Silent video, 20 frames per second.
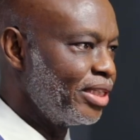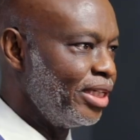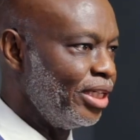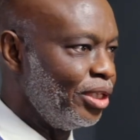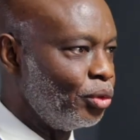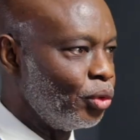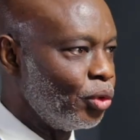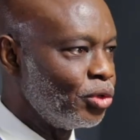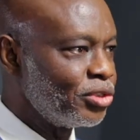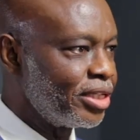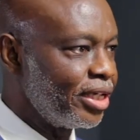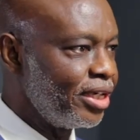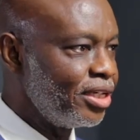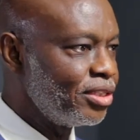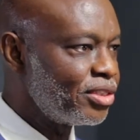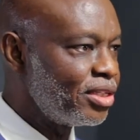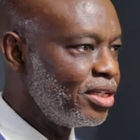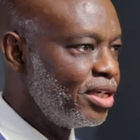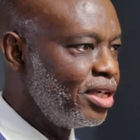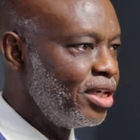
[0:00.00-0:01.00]
In those
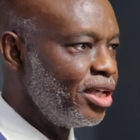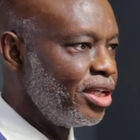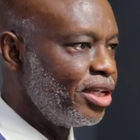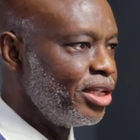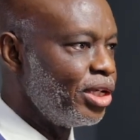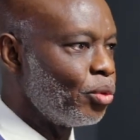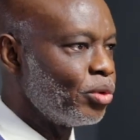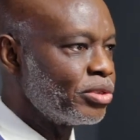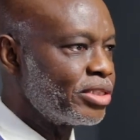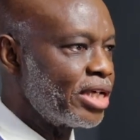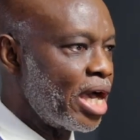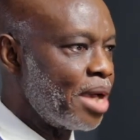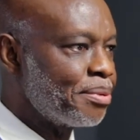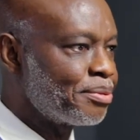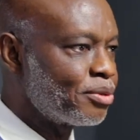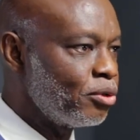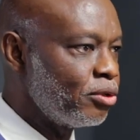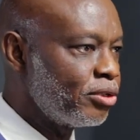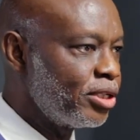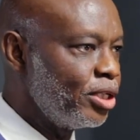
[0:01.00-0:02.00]
days, there was
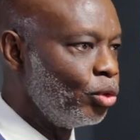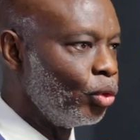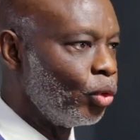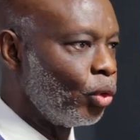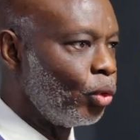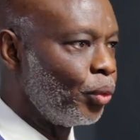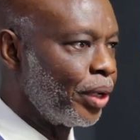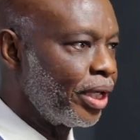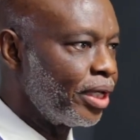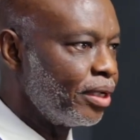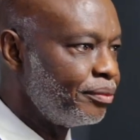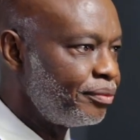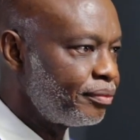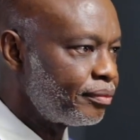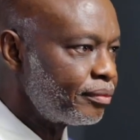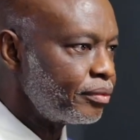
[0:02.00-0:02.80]
absolutely no way